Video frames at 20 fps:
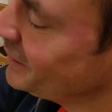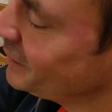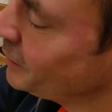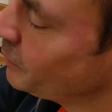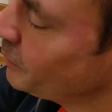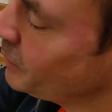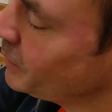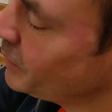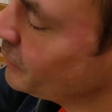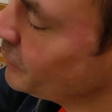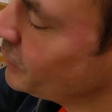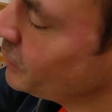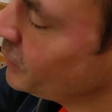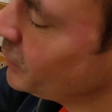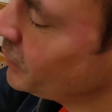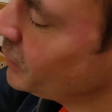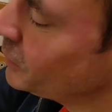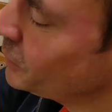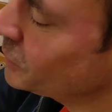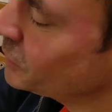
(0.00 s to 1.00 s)
a bit of a
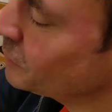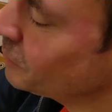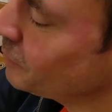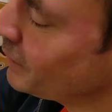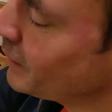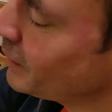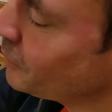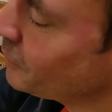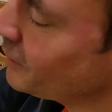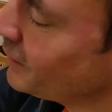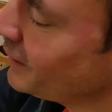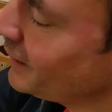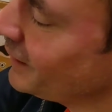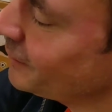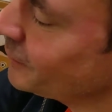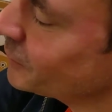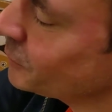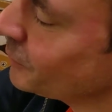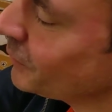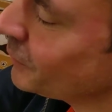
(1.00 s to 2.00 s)
nose and mouth
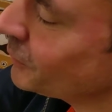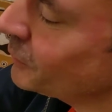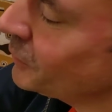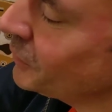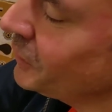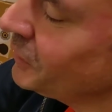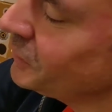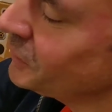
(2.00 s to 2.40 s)
here as well.